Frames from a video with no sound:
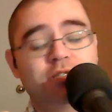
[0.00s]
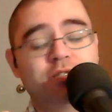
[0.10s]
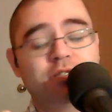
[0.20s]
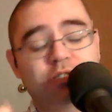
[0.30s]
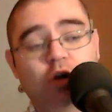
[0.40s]

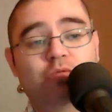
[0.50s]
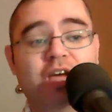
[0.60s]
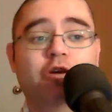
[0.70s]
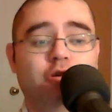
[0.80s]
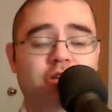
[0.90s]
So there
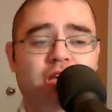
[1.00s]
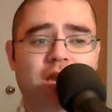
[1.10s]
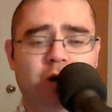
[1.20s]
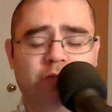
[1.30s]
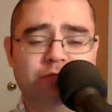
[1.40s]
you're looking at
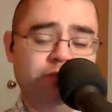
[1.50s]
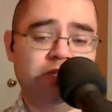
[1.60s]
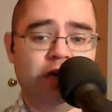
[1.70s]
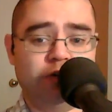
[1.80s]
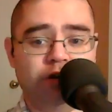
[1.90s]
about
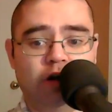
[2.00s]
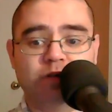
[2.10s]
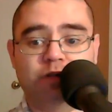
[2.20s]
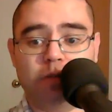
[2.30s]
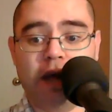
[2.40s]

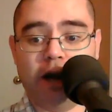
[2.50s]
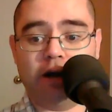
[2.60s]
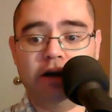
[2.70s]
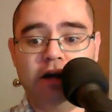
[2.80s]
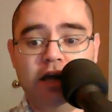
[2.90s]
$1,500 for the
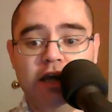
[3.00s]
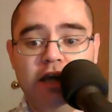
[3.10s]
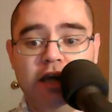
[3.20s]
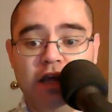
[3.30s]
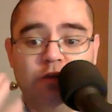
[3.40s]
pair.
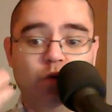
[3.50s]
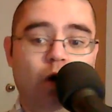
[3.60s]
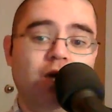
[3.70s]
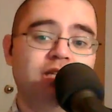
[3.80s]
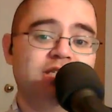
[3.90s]
If you
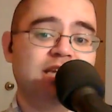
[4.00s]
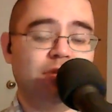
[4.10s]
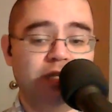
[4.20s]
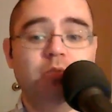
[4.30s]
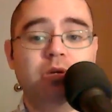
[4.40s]
wanted to save a
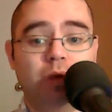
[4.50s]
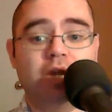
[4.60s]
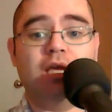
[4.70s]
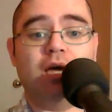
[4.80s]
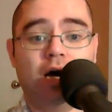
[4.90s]
little bit
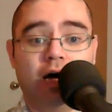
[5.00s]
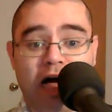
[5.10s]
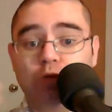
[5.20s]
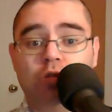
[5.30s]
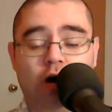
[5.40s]
money,
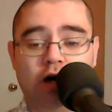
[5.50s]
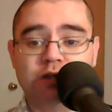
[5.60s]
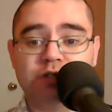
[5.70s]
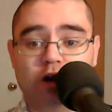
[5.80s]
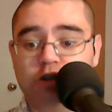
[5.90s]

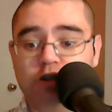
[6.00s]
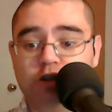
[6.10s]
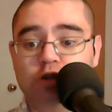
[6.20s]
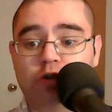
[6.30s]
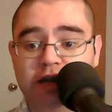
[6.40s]
Outlaws
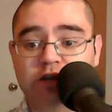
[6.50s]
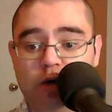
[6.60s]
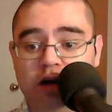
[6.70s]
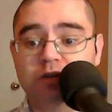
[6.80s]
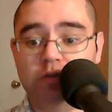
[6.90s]
Ultra
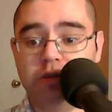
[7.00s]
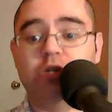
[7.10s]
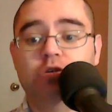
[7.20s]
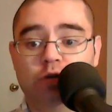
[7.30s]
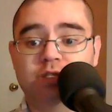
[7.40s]
X12s would be a
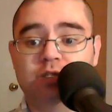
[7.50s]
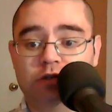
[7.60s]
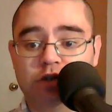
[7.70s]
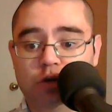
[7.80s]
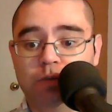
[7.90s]
good choice here too.